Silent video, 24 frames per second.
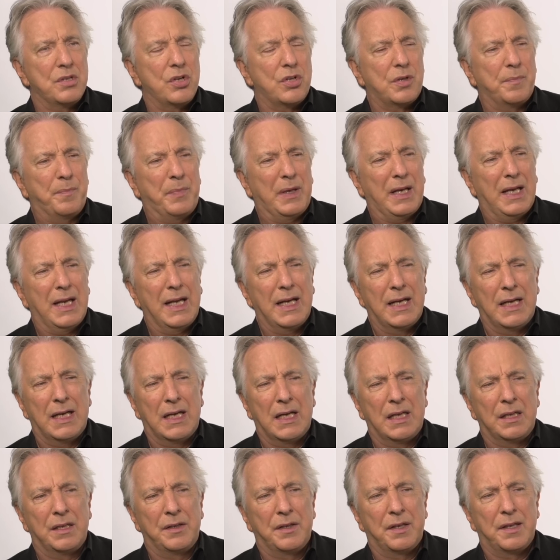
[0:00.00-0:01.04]
not a
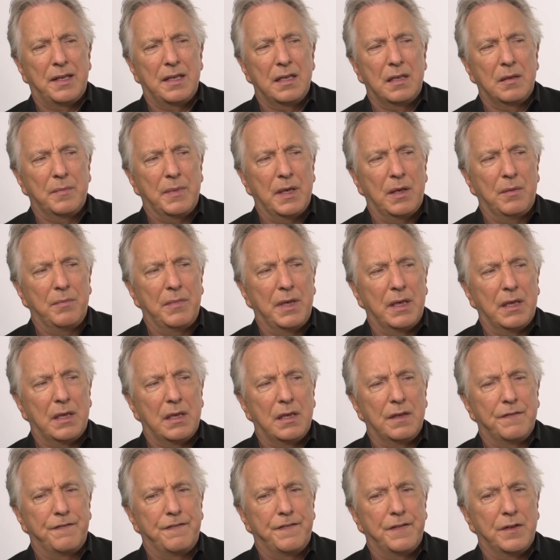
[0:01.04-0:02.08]
plan. The thing about
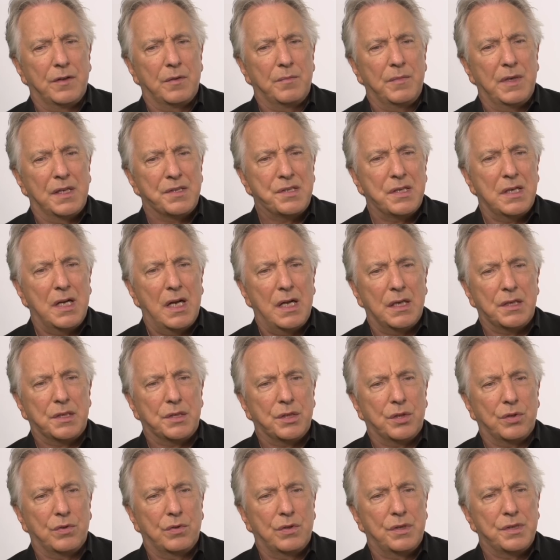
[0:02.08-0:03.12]
making a film as an
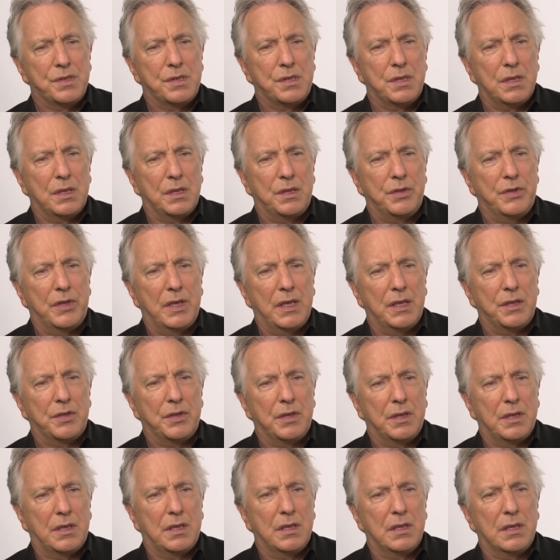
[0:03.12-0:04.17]
actor or as a
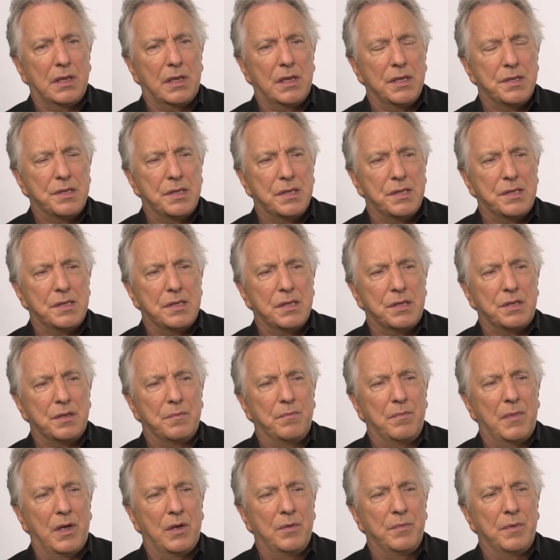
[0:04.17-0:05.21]
director, I think, is it's such a
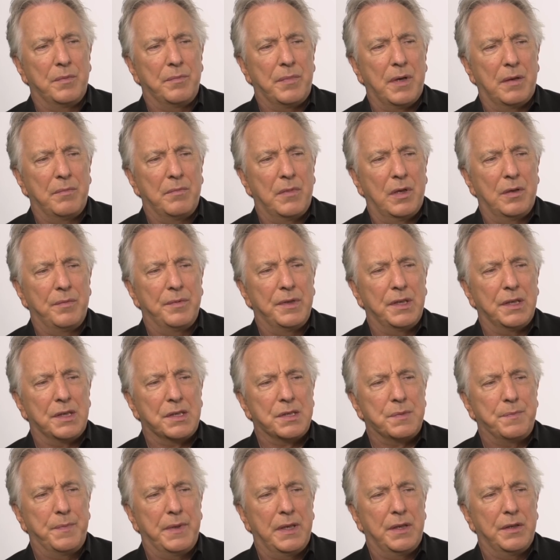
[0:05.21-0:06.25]
moment by moment
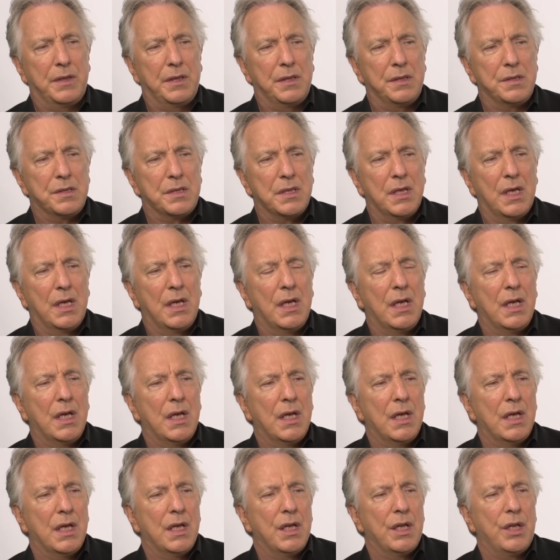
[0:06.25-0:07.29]
experience.
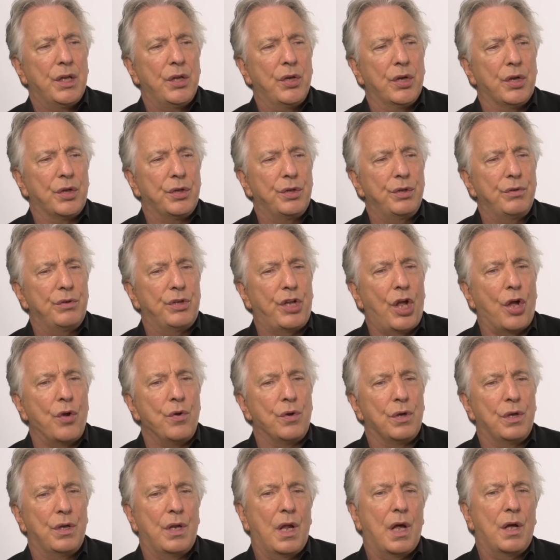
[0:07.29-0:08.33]
You know, you
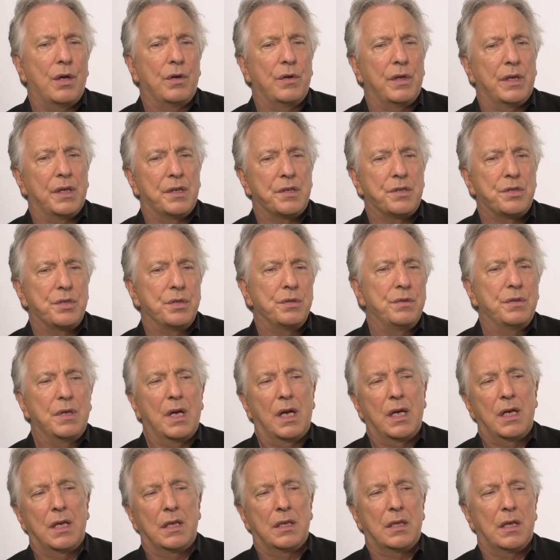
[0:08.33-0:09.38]
don't know in a
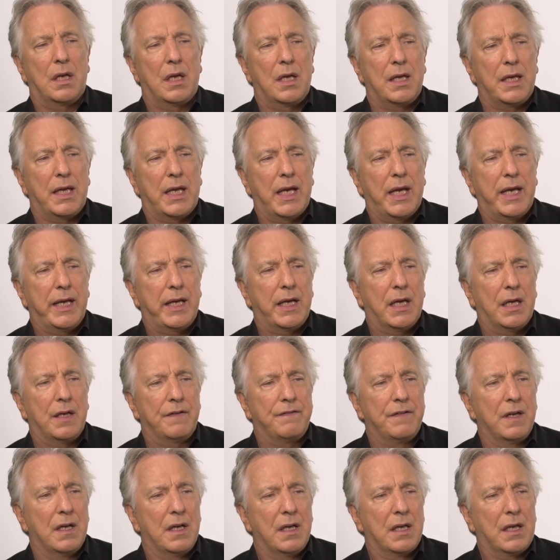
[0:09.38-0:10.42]
two-hander like Kate
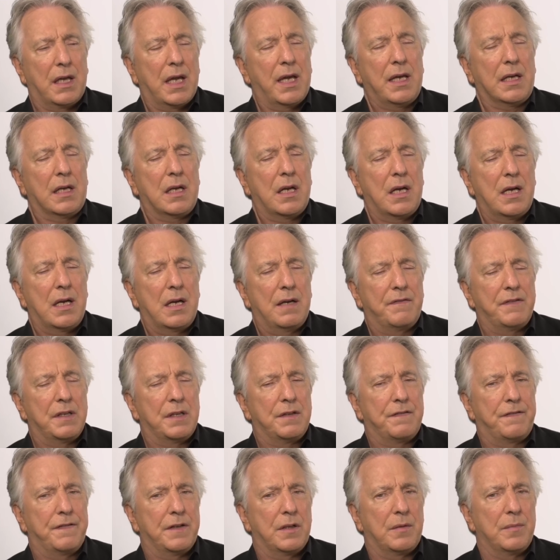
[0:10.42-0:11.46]
and I have in
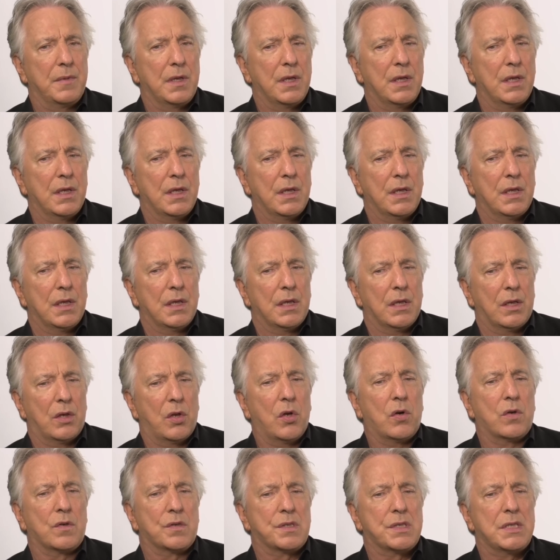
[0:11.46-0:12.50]
the film,
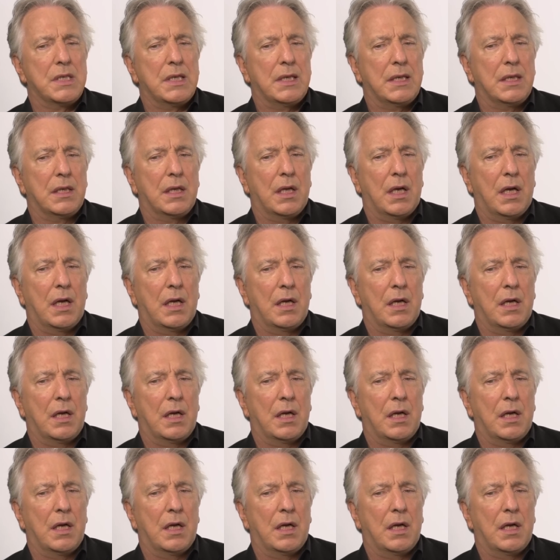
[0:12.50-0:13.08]
long scene,